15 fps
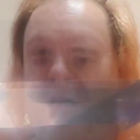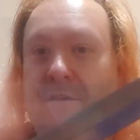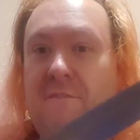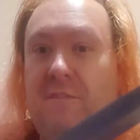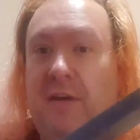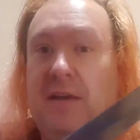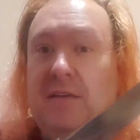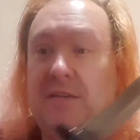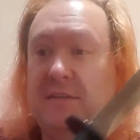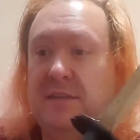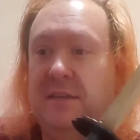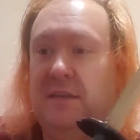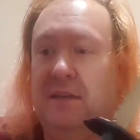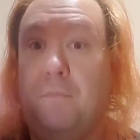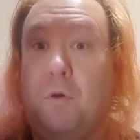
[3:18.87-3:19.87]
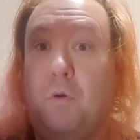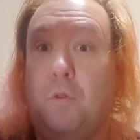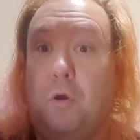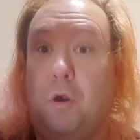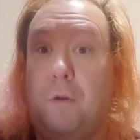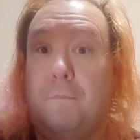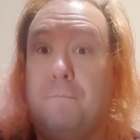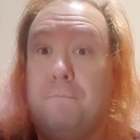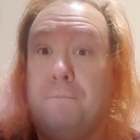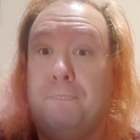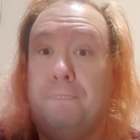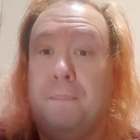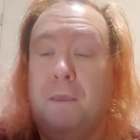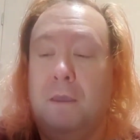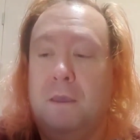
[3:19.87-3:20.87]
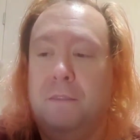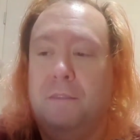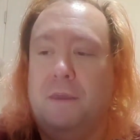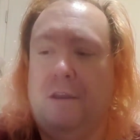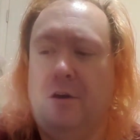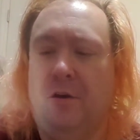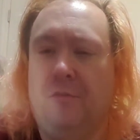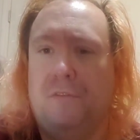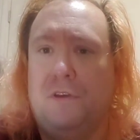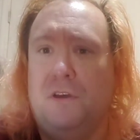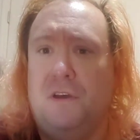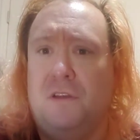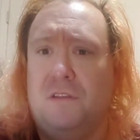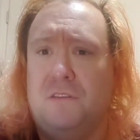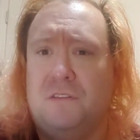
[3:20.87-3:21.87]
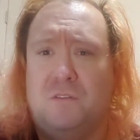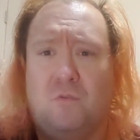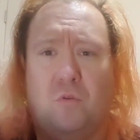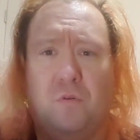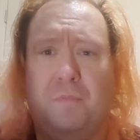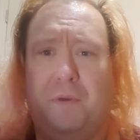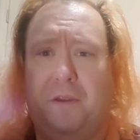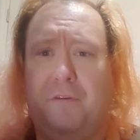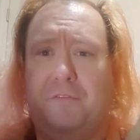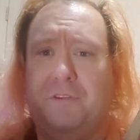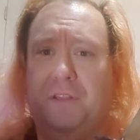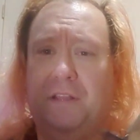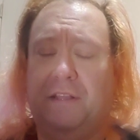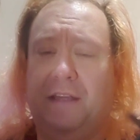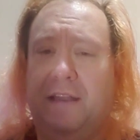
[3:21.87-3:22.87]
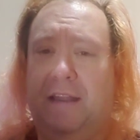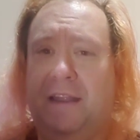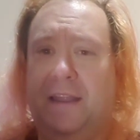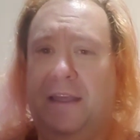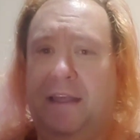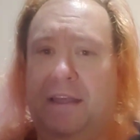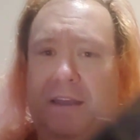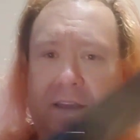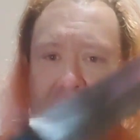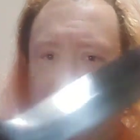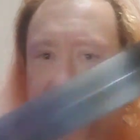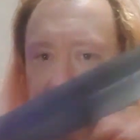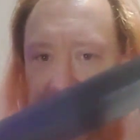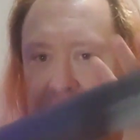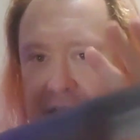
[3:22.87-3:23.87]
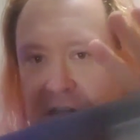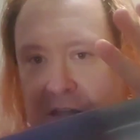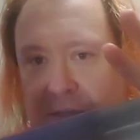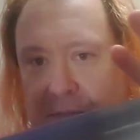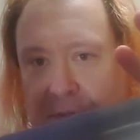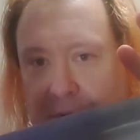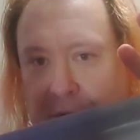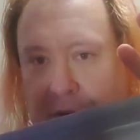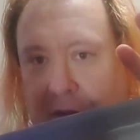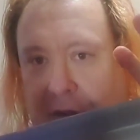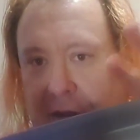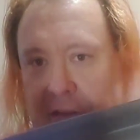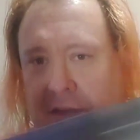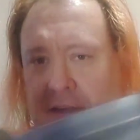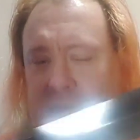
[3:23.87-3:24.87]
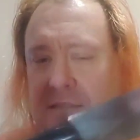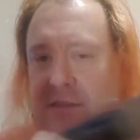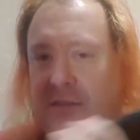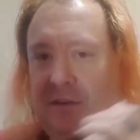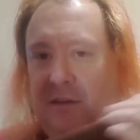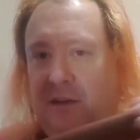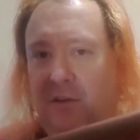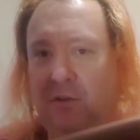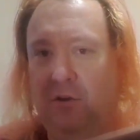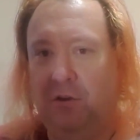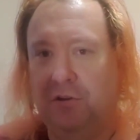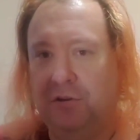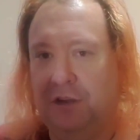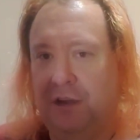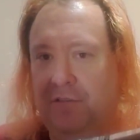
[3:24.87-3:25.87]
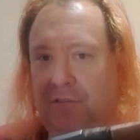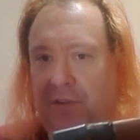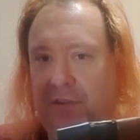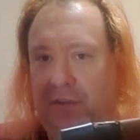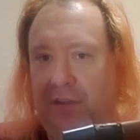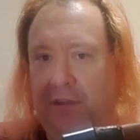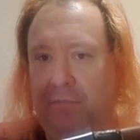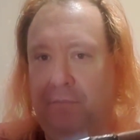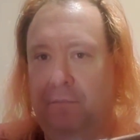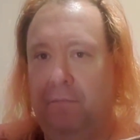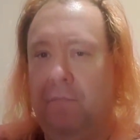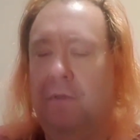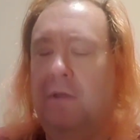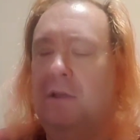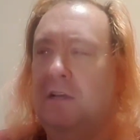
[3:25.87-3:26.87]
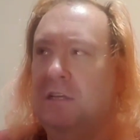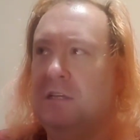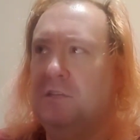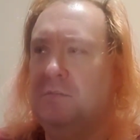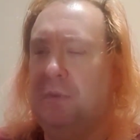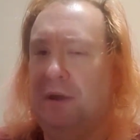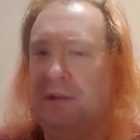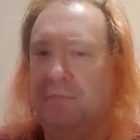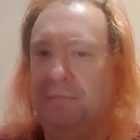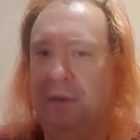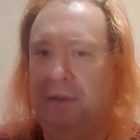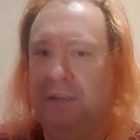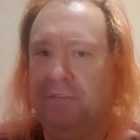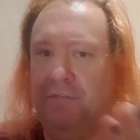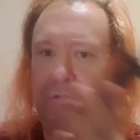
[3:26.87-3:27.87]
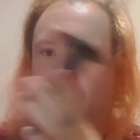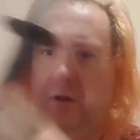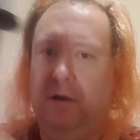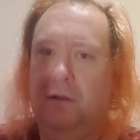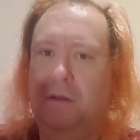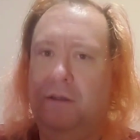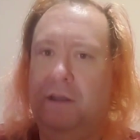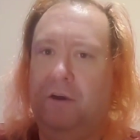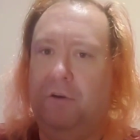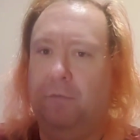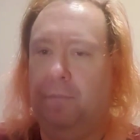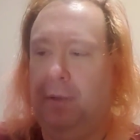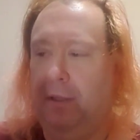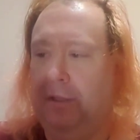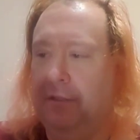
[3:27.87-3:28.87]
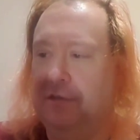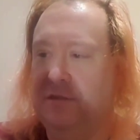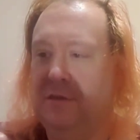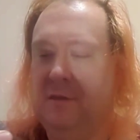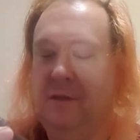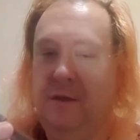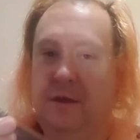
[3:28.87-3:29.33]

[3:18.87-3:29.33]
of Fantasy polearm they called the Scorpion or something like that. It had a spearhead like this, a long shaft, and then a spiked mace for a counterbalance.